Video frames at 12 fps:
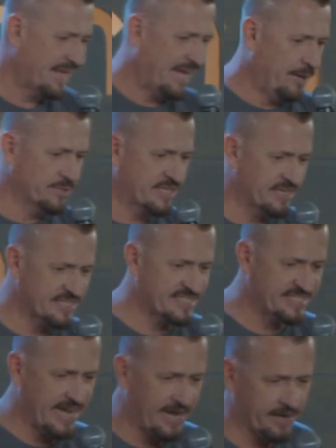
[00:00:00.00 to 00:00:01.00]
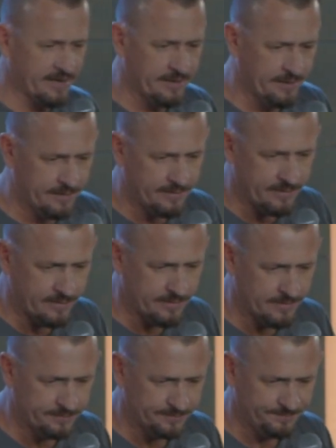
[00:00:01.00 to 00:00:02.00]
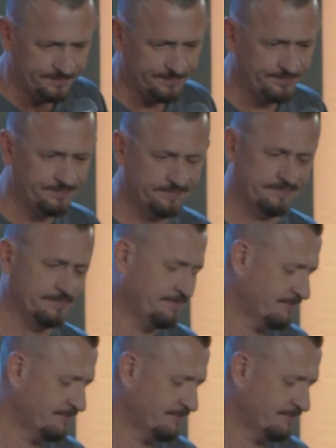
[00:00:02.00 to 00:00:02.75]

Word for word: he was going to stand. Hmm.